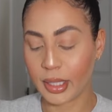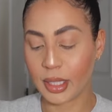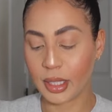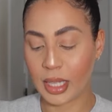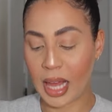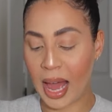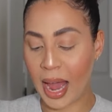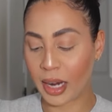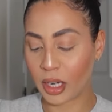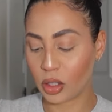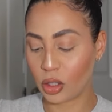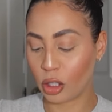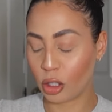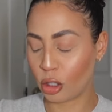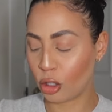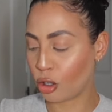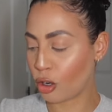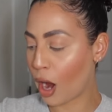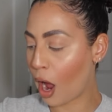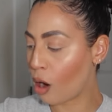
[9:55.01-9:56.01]
slacks or
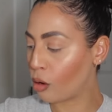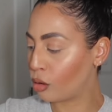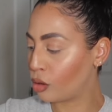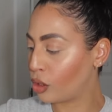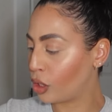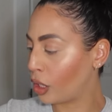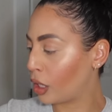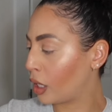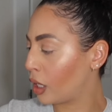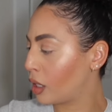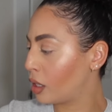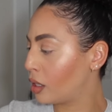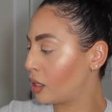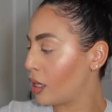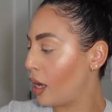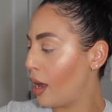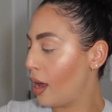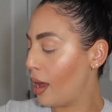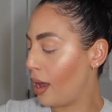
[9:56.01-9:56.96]
trousers